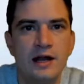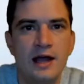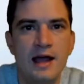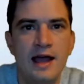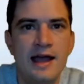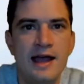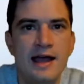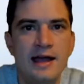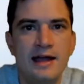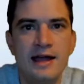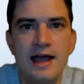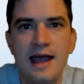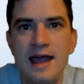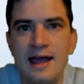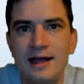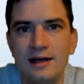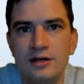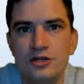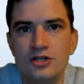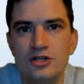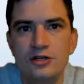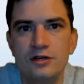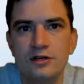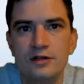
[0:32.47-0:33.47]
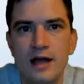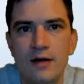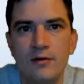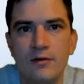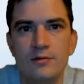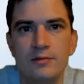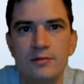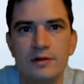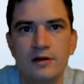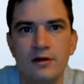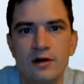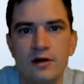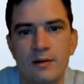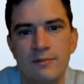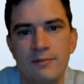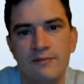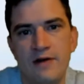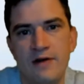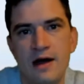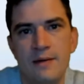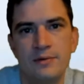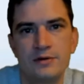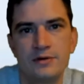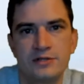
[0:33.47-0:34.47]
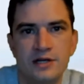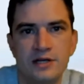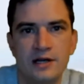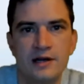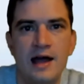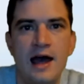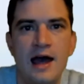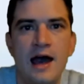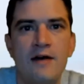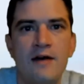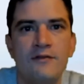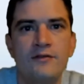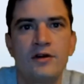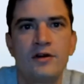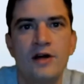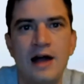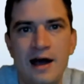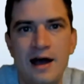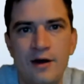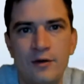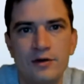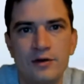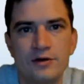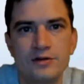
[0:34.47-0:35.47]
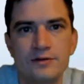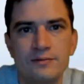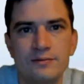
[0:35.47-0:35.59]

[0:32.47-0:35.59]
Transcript: AH. That would be they're up 5% after hours.